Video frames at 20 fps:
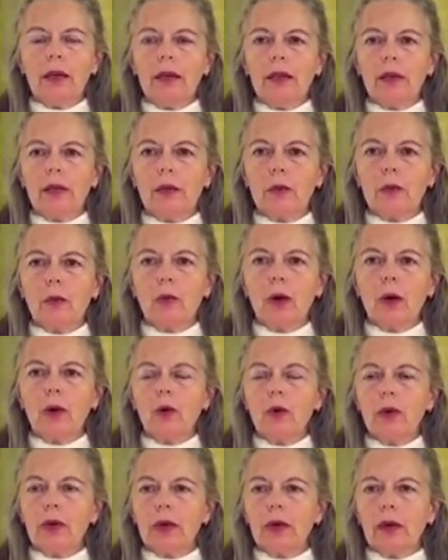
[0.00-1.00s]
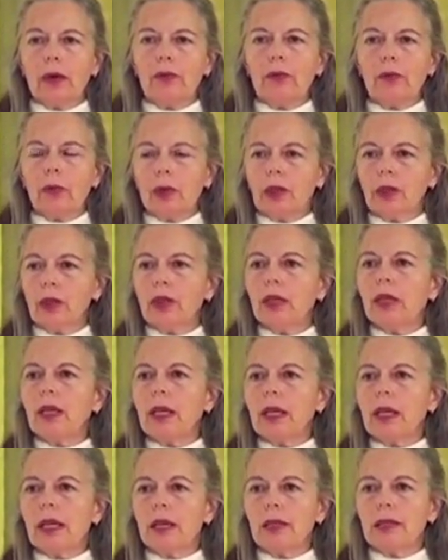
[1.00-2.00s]
Because if we're
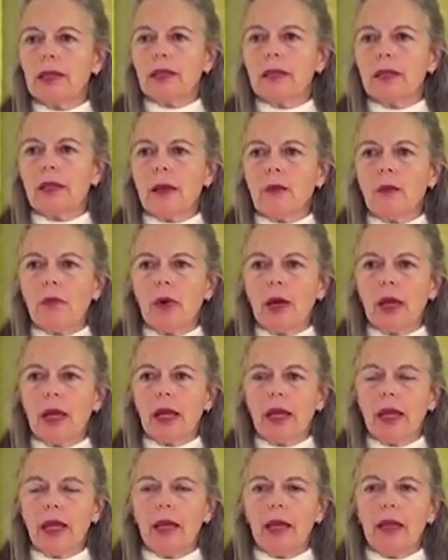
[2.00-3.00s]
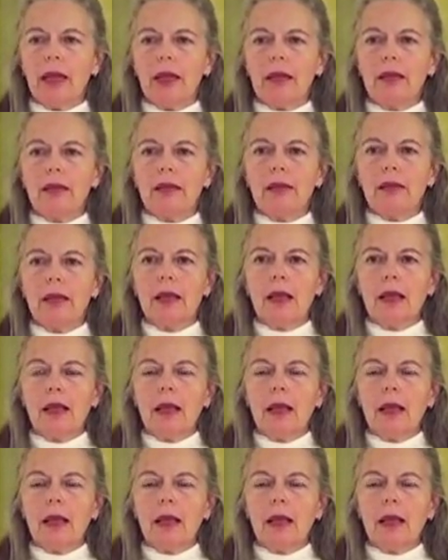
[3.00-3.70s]
looking to someone else,